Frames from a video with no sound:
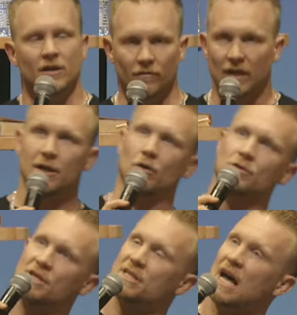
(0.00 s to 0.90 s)
You've laid
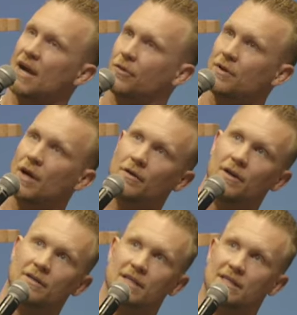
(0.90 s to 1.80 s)
on your side three
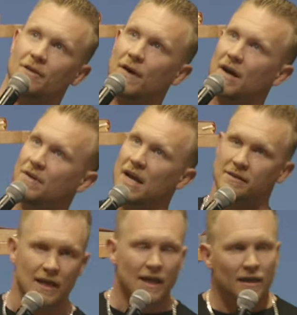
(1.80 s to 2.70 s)
hundred sixty-five
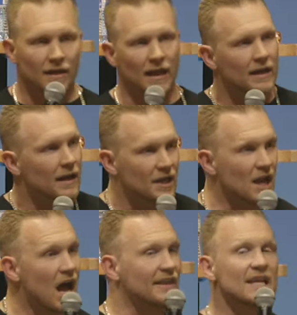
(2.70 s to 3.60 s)
days. You're like,
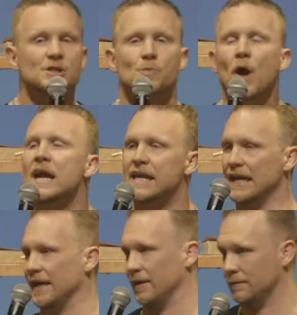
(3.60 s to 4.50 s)
nothing's
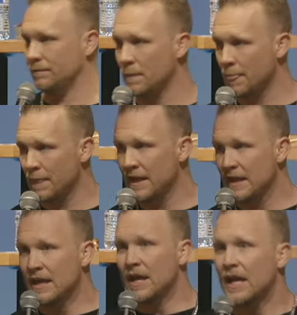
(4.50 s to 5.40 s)
breaking.
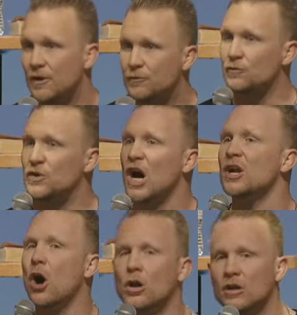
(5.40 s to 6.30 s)
If you've
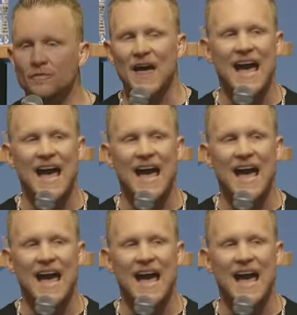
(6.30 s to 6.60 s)
done all of